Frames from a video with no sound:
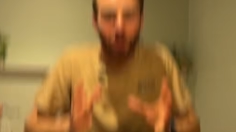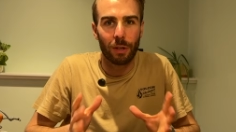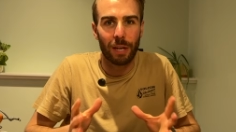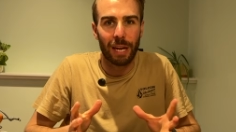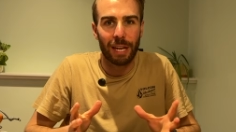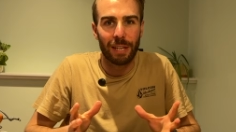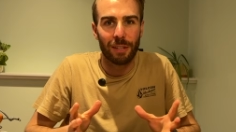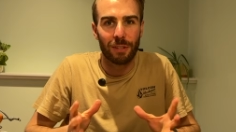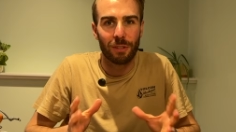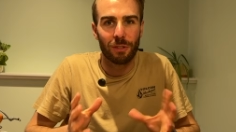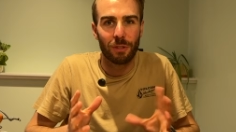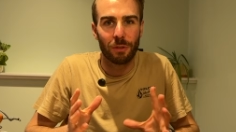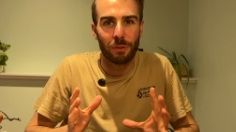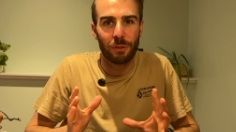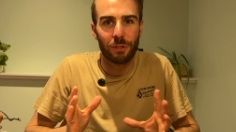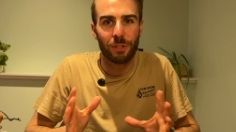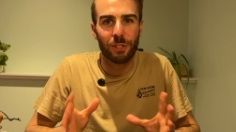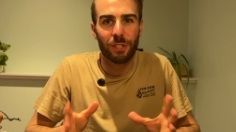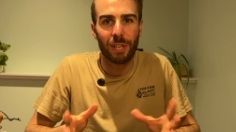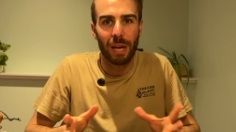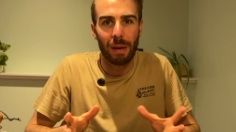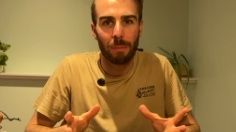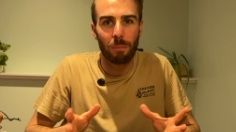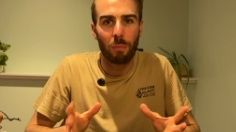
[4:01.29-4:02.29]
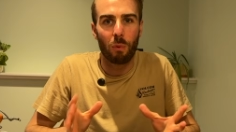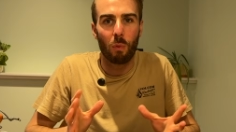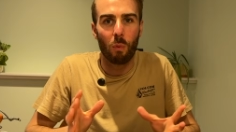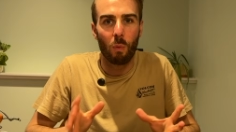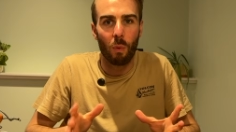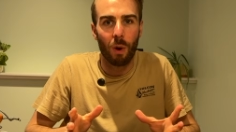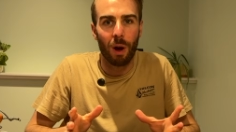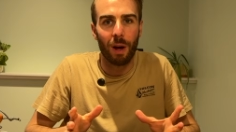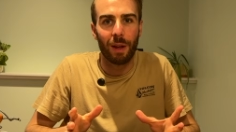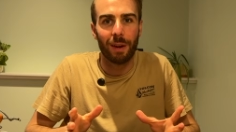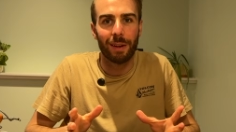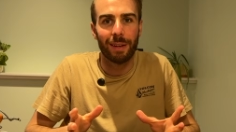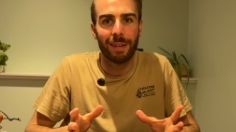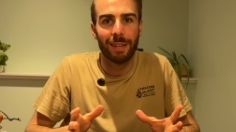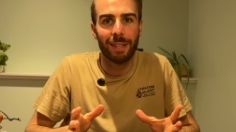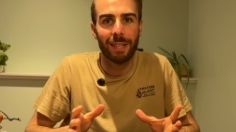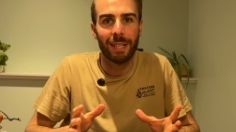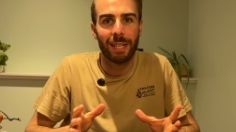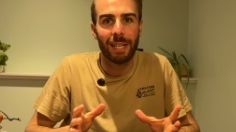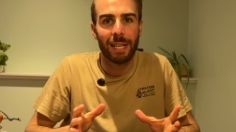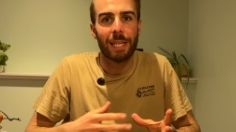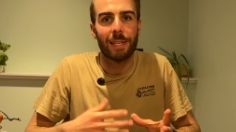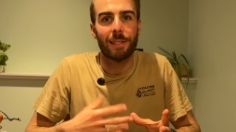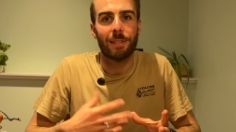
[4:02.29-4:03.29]
Okay, so step 1
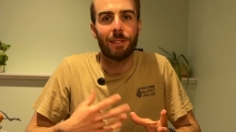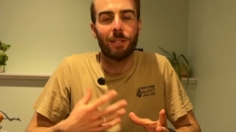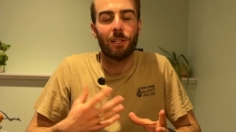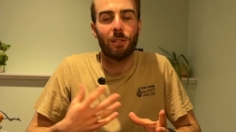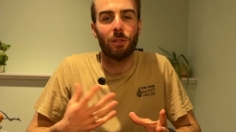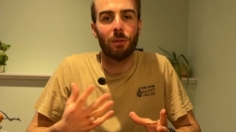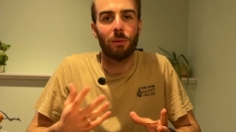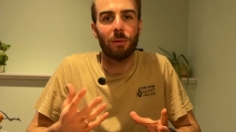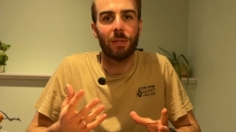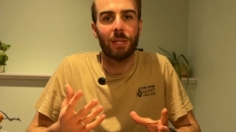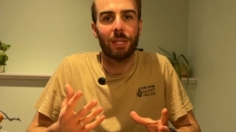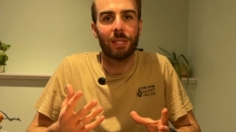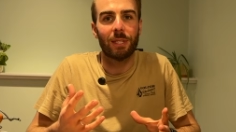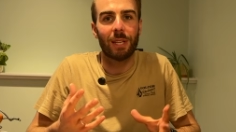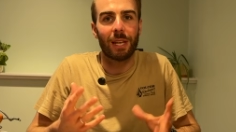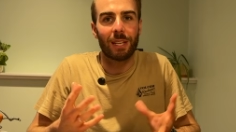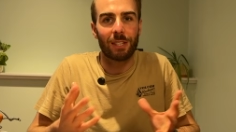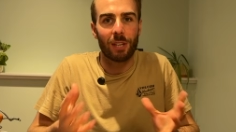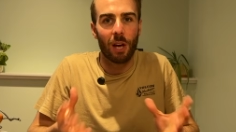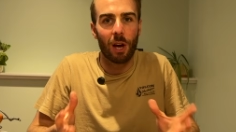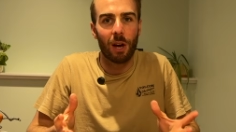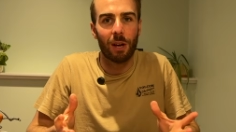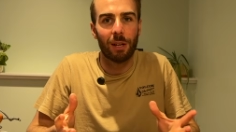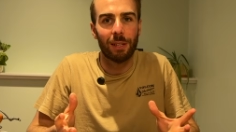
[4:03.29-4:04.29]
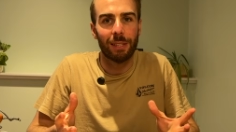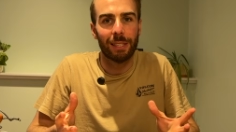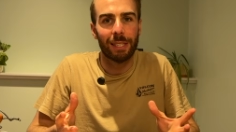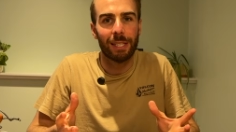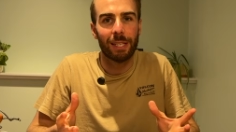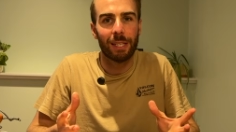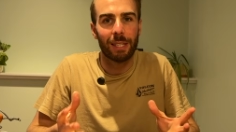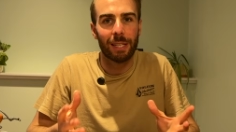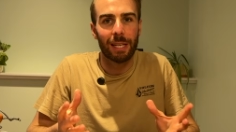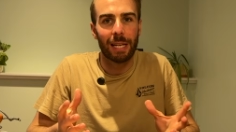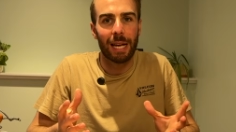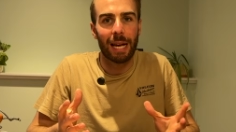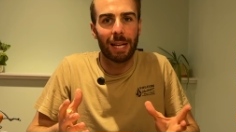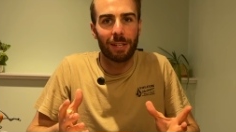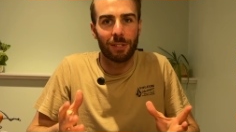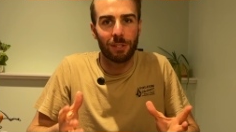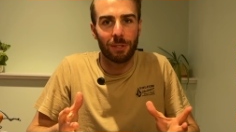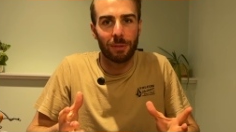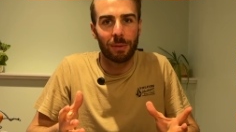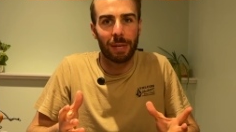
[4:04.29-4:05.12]
is to do this as early as